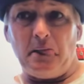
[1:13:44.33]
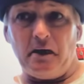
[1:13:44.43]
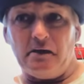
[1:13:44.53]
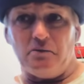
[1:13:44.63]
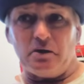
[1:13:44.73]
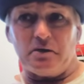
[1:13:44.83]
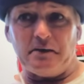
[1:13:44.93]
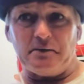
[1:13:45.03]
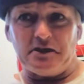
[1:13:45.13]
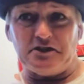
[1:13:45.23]
of my
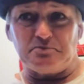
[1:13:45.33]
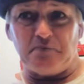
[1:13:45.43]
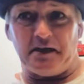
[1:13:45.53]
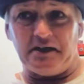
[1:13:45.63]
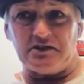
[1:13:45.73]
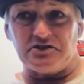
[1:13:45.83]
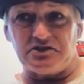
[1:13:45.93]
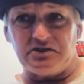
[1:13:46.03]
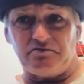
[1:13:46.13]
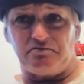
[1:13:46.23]
race bikes